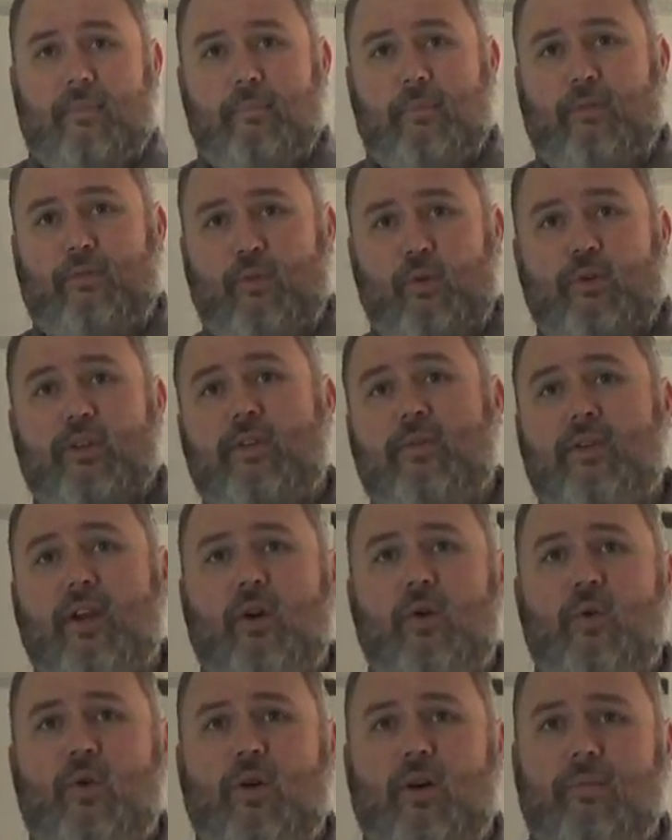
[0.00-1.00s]
before you
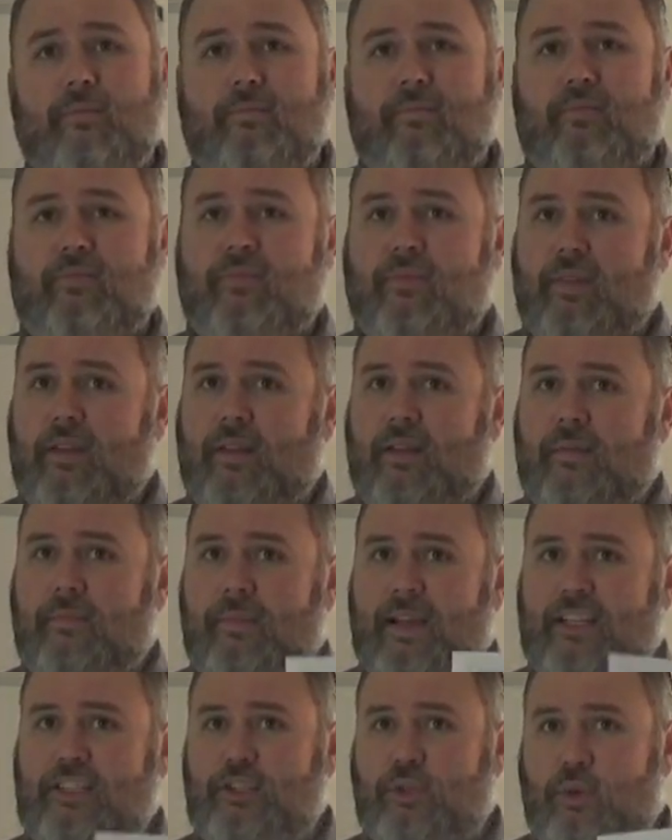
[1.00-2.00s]
go on,
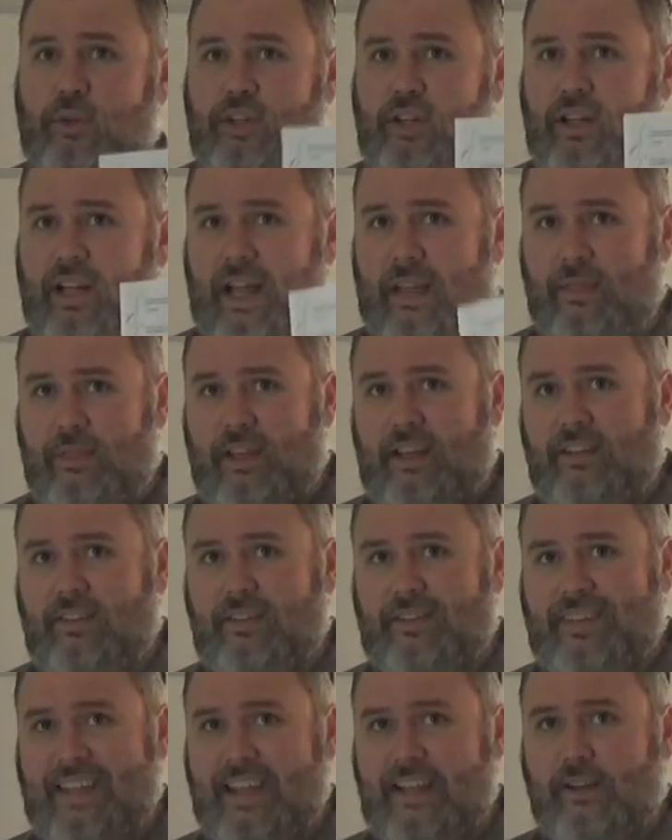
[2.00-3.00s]
make sure you got
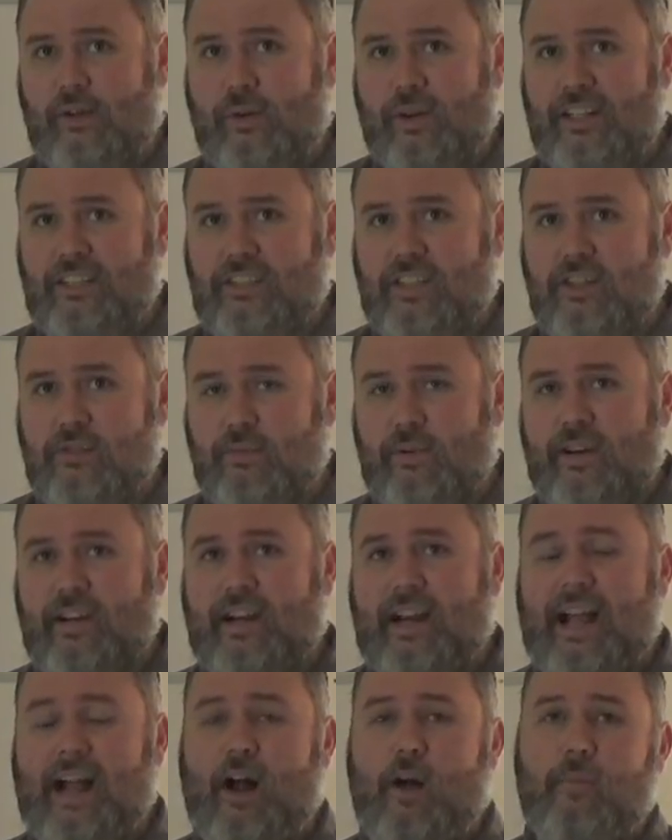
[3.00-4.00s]
these 10 questions
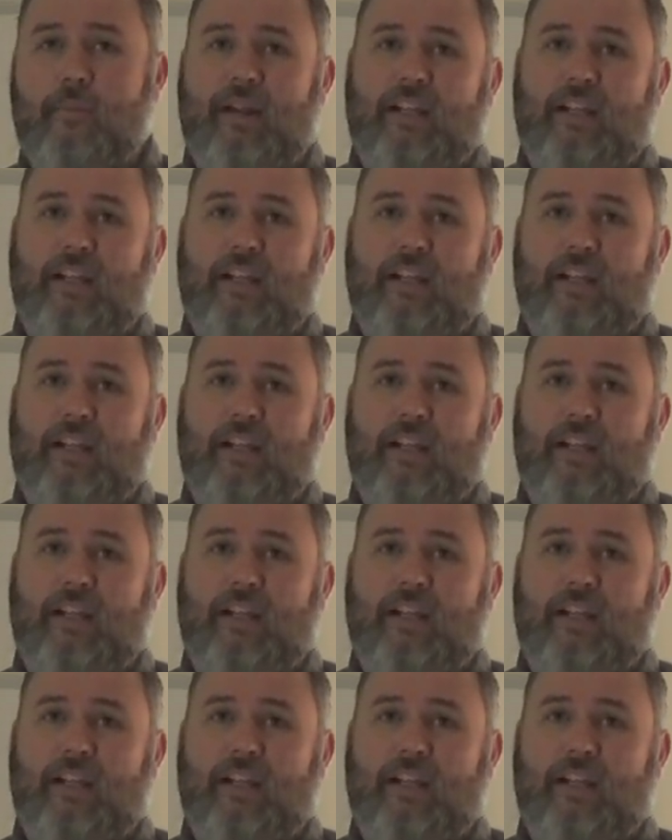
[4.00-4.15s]
printed out.